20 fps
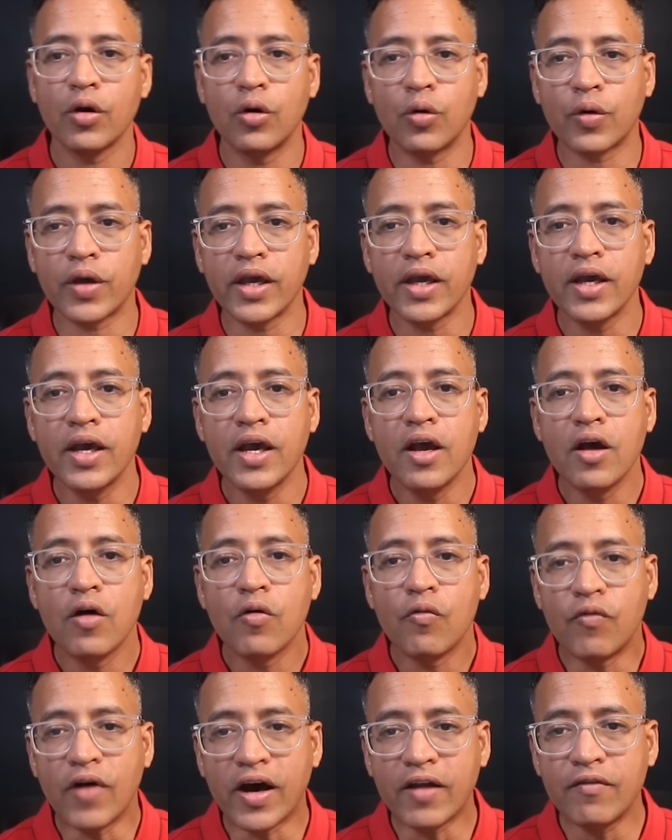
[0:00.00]
Okay,
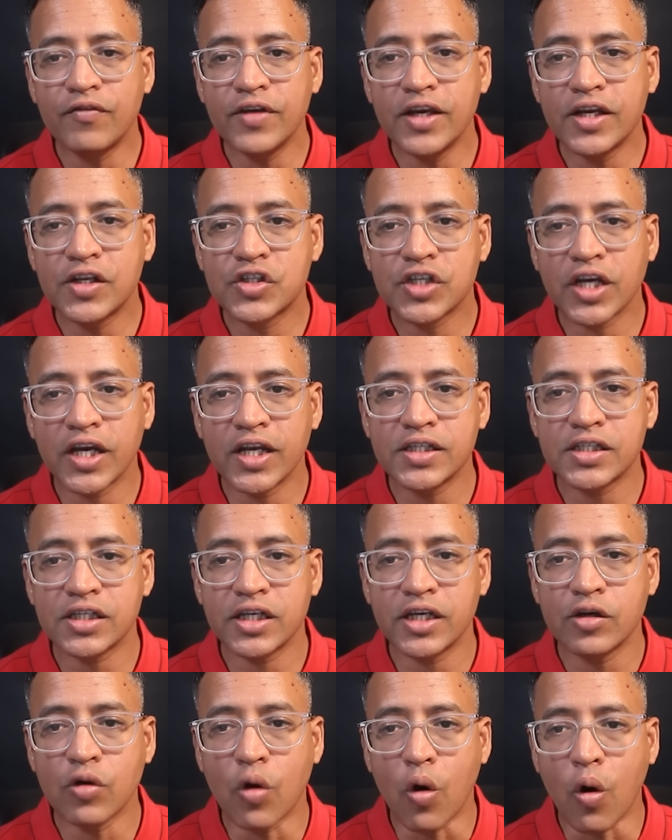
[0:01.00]
1 week change
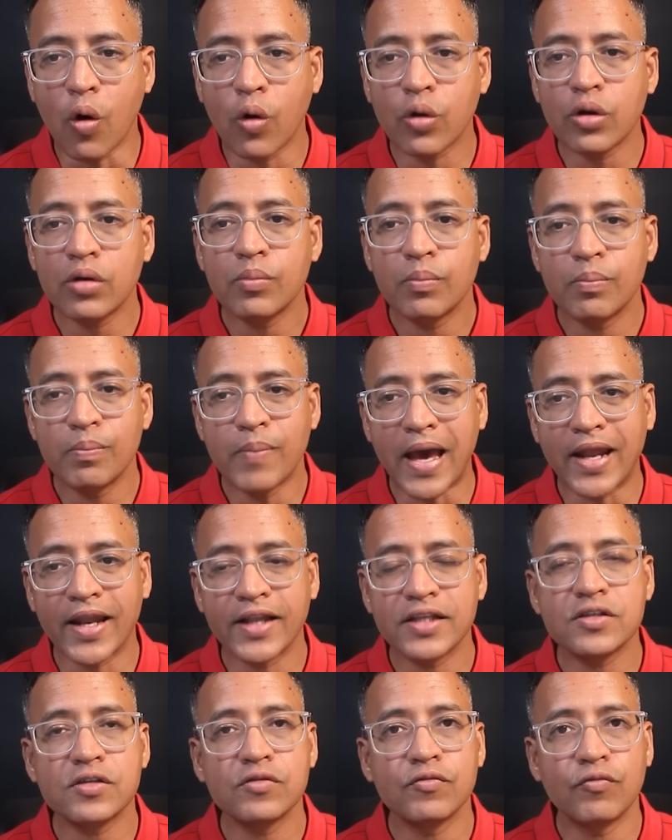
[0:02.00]
in on
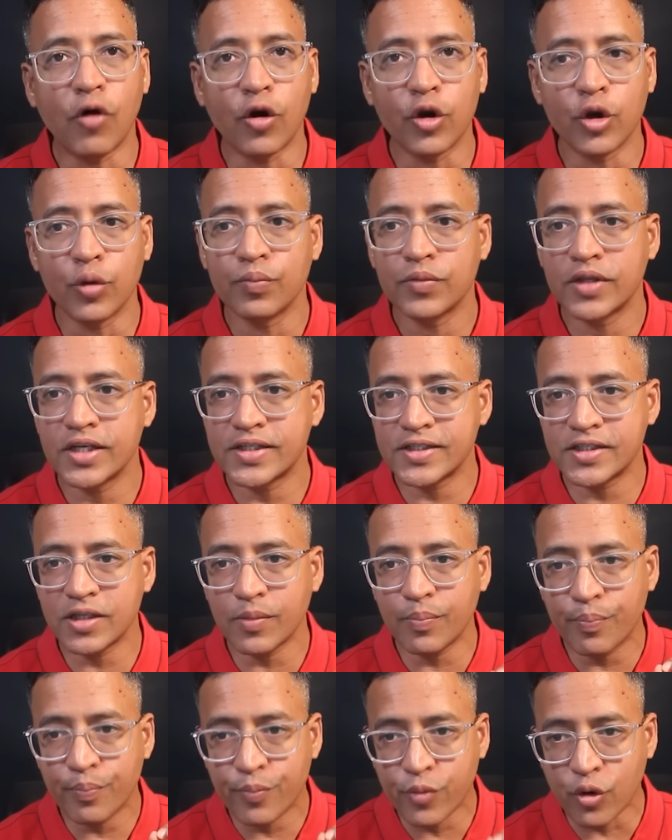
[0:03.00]
balance volume. This is a
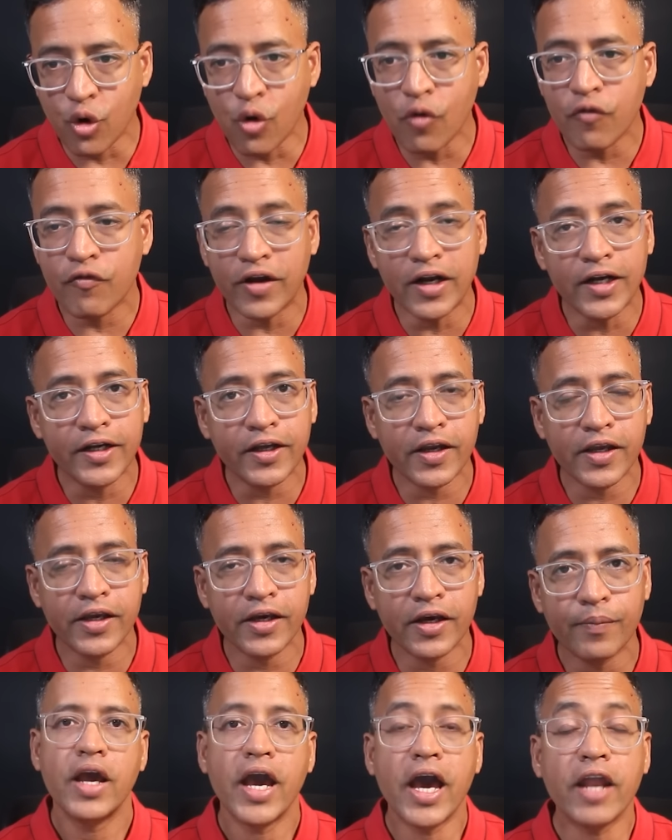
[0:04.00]
pro filter
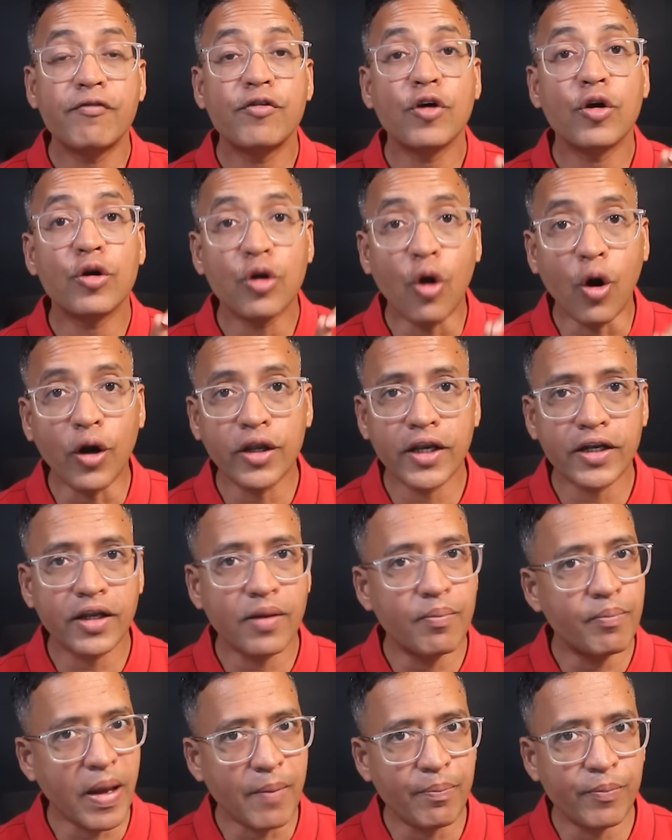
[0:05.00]
here. And if you're not yet
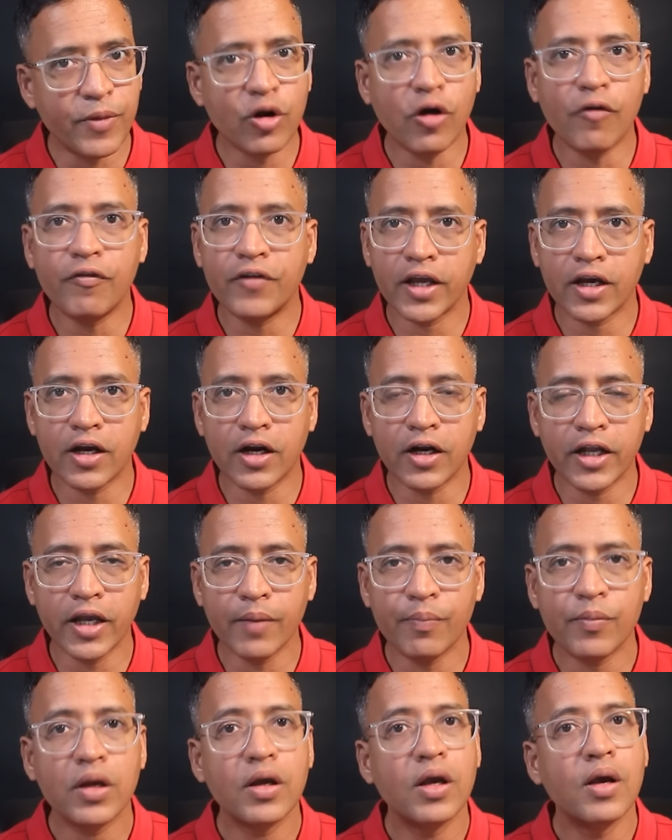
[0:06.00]
a member of
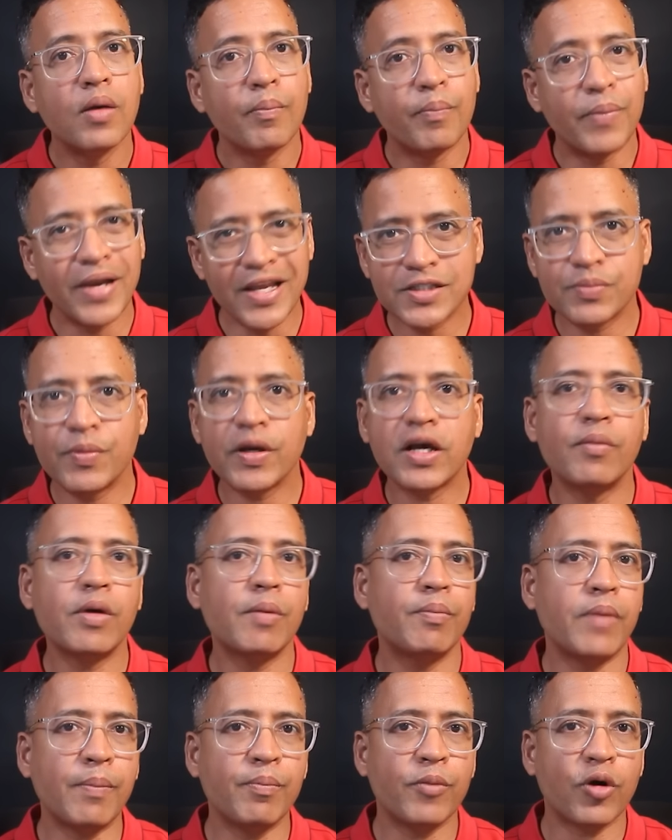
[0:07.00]
Tickertape, please become a
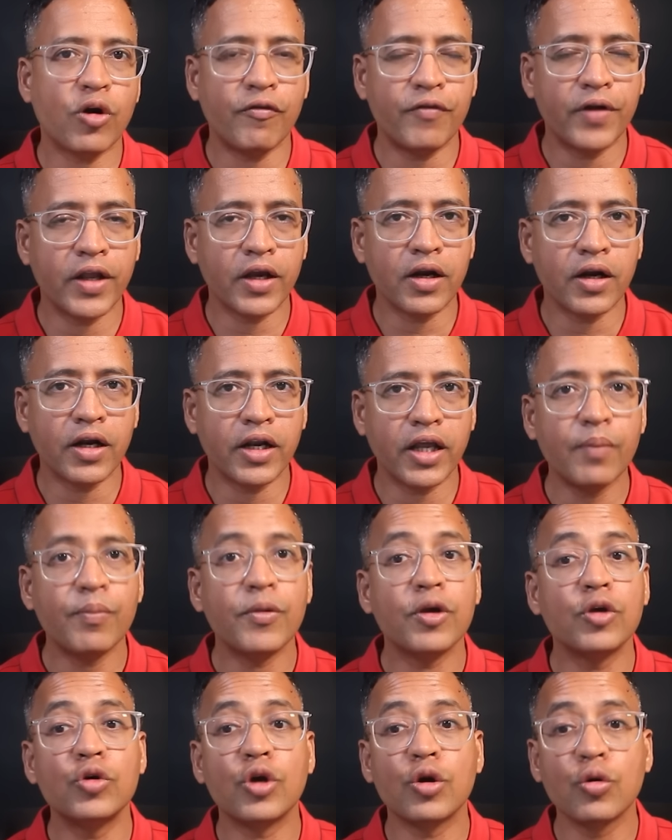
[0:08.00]
member of
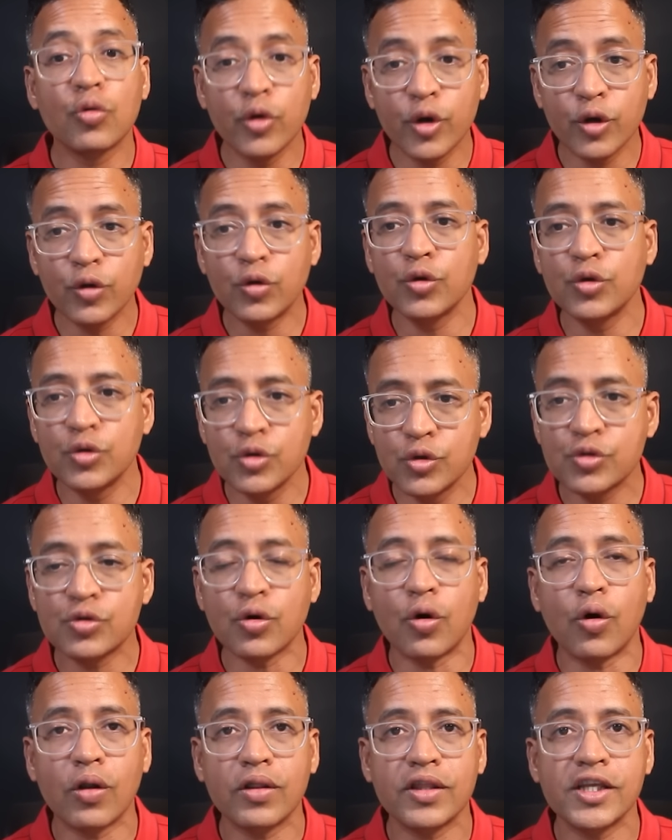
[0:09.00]
Tickertape. You are going to use
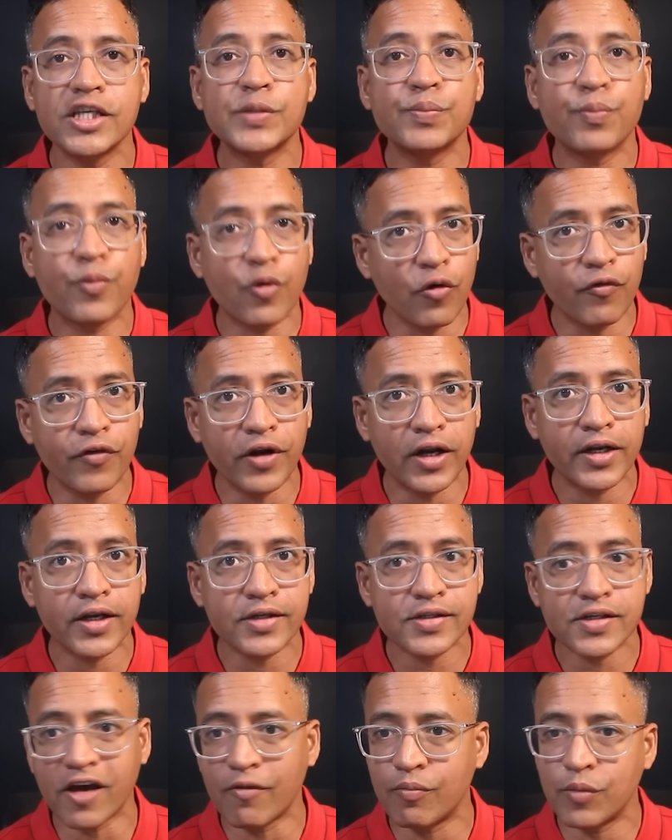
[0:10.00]
all these pro
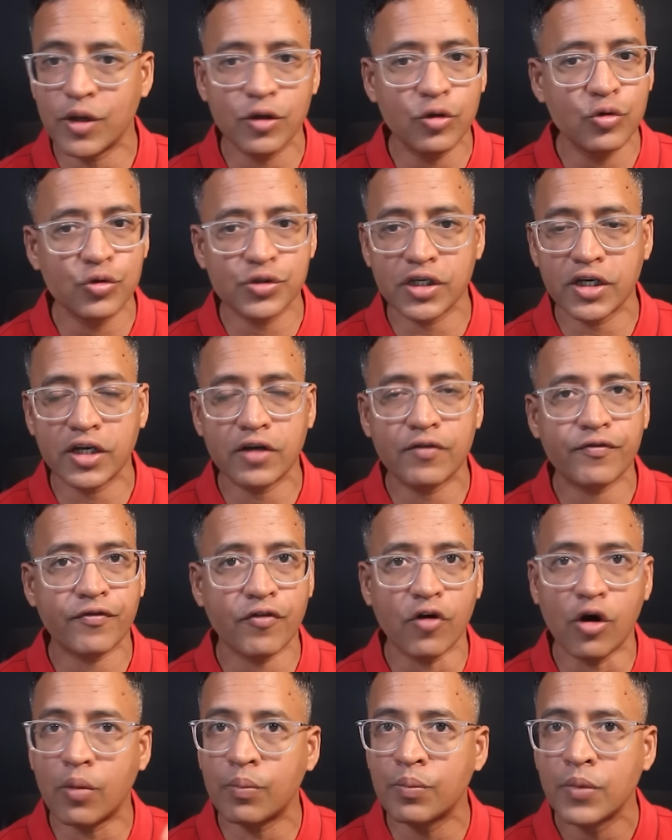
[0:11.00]
filters. I've been using it
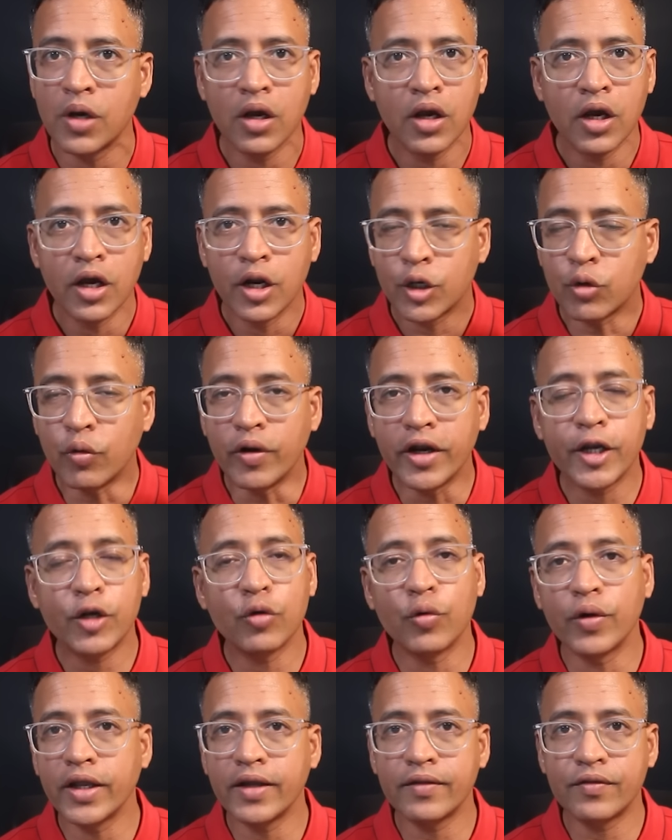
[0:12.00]
from
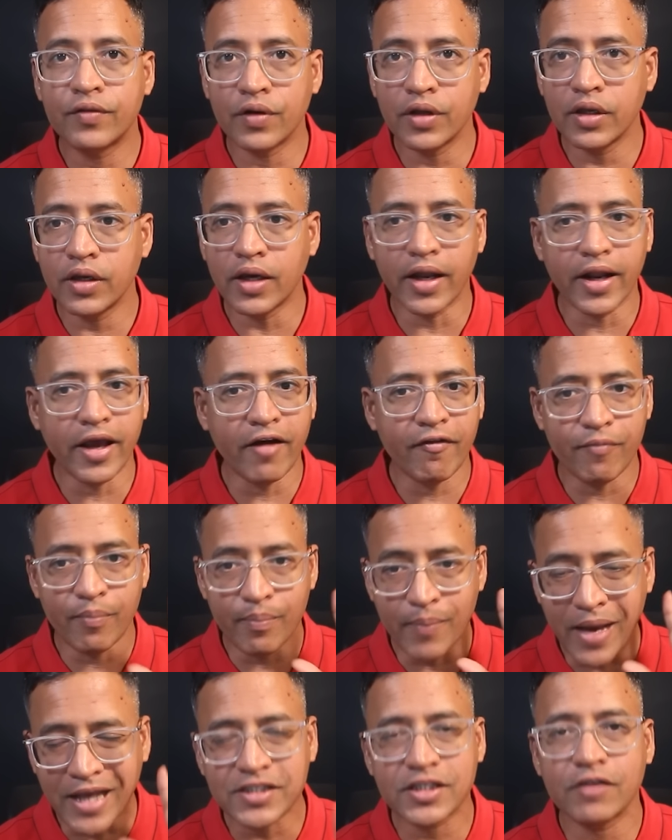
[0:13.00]
2023 and I have
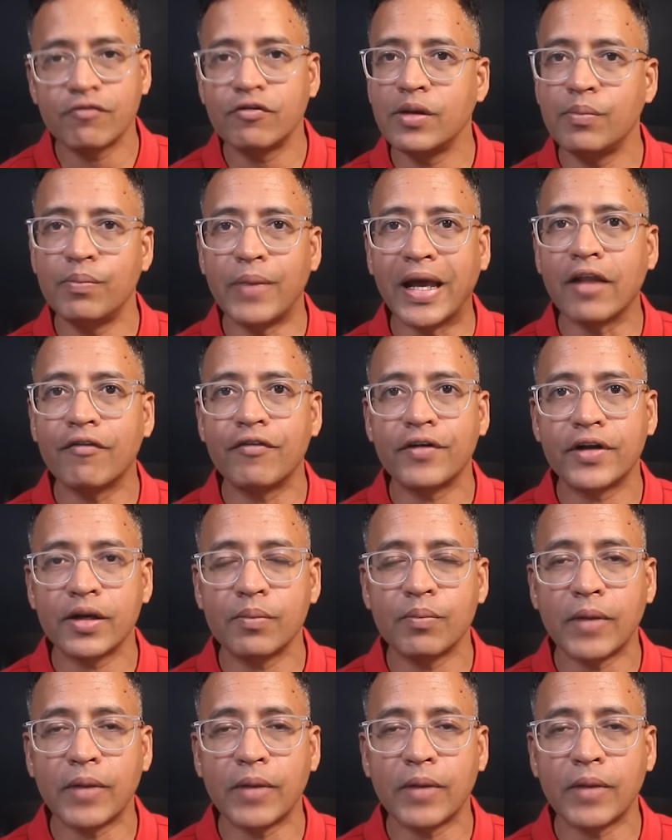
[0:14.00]
massively benefited